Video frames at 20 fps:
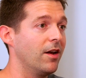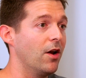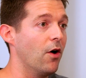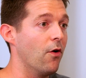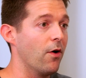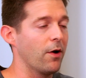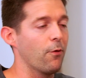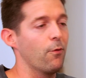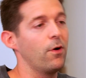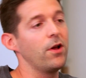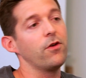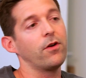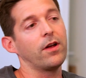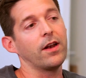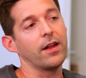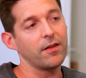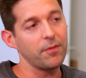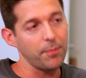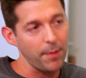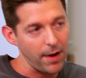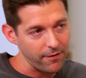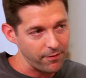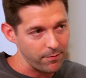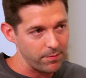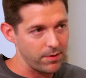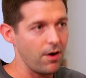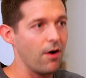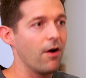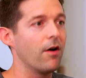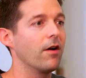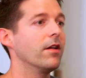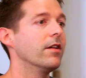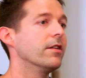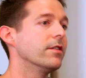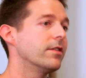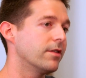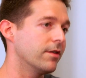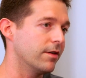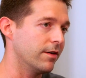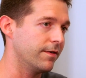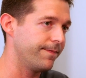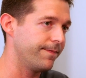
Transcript: knowing what you can expect from the artist? Or?